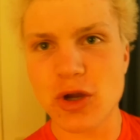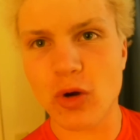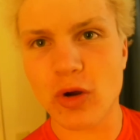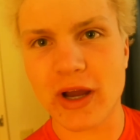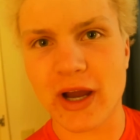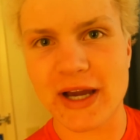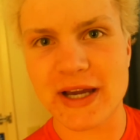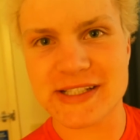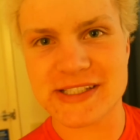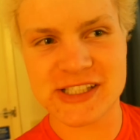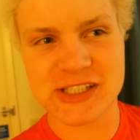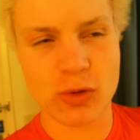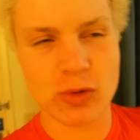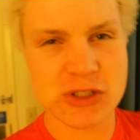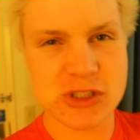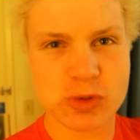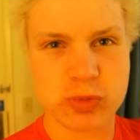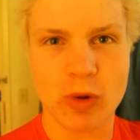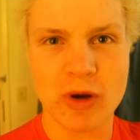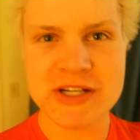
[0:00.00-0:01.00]
Yo guys,
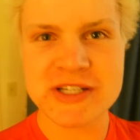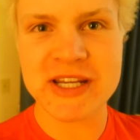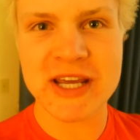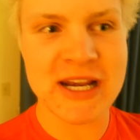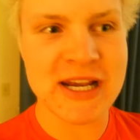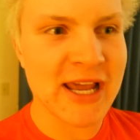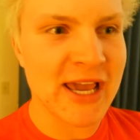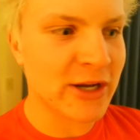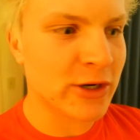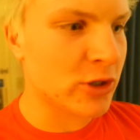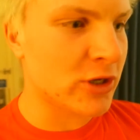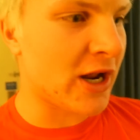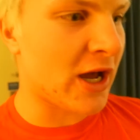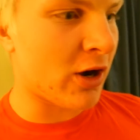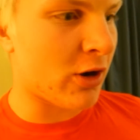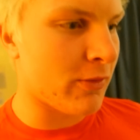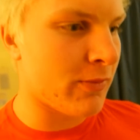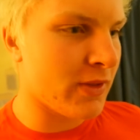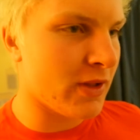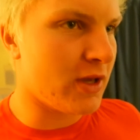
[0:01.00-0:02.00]
so it's one day later
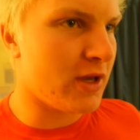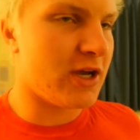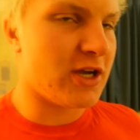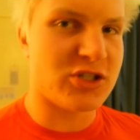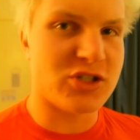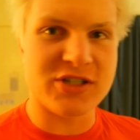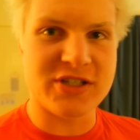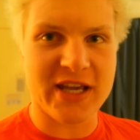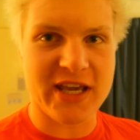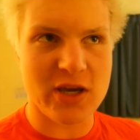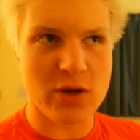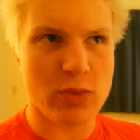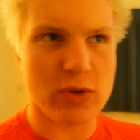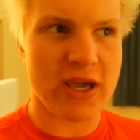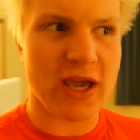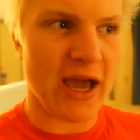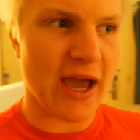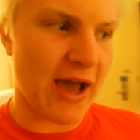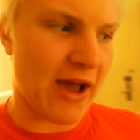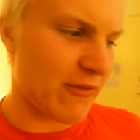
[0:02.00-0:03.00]
now. Today
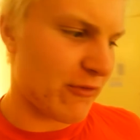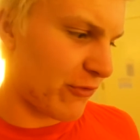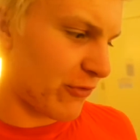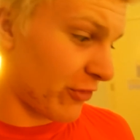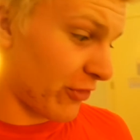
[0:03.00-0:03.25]
we have